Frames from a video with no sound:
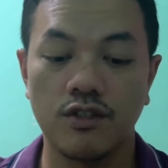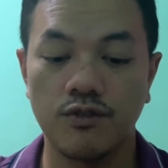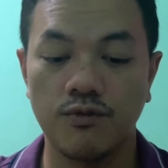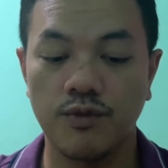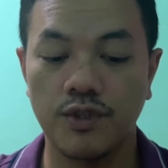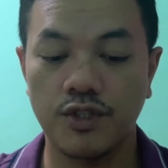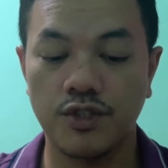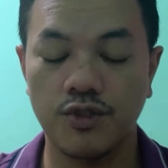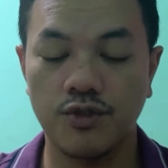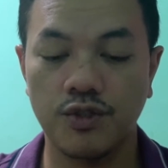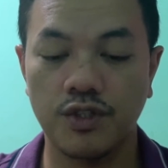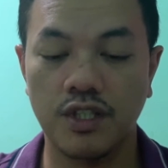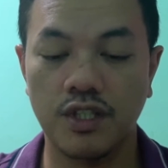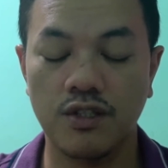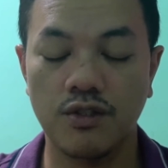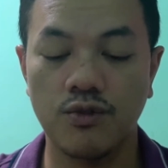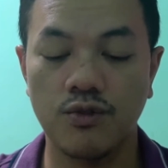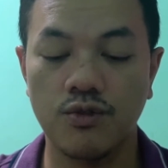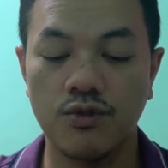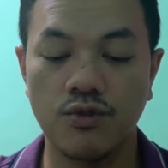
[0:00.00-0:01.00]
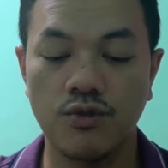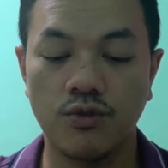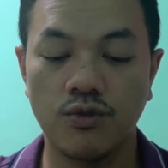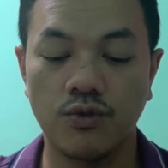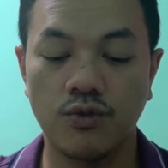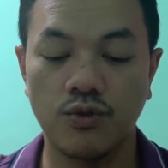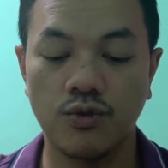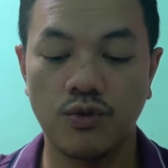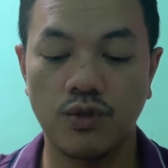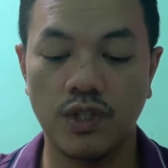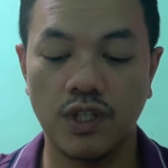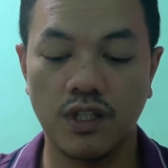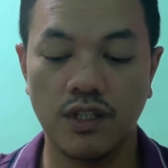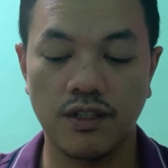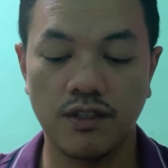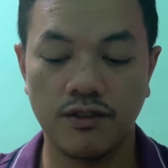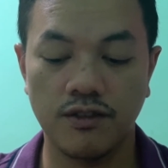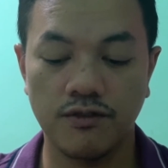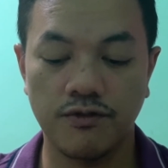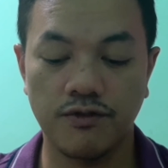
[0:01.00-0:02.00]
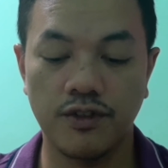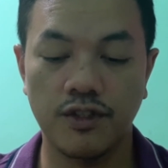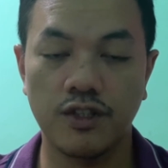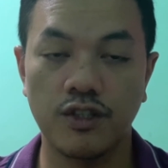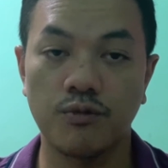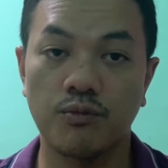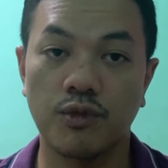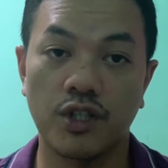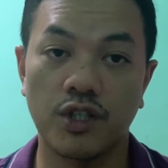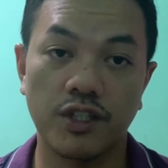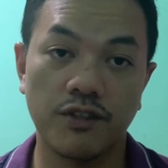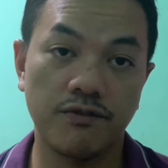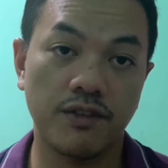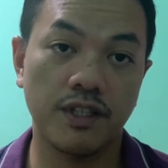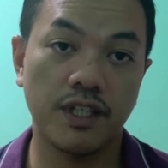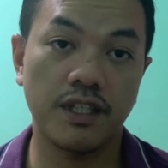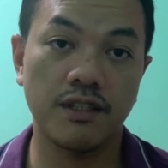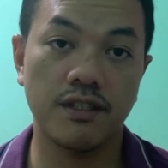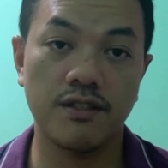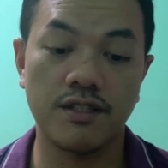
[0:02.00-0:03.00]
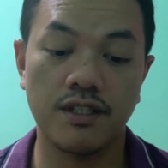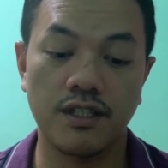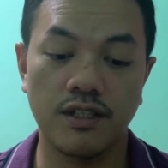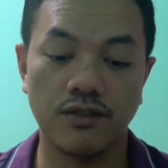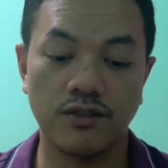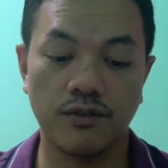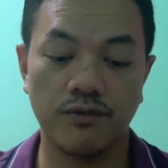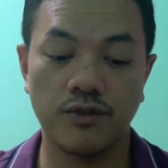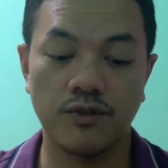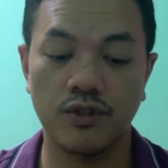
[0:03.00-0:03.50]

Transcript: which you can use to further modify the settings of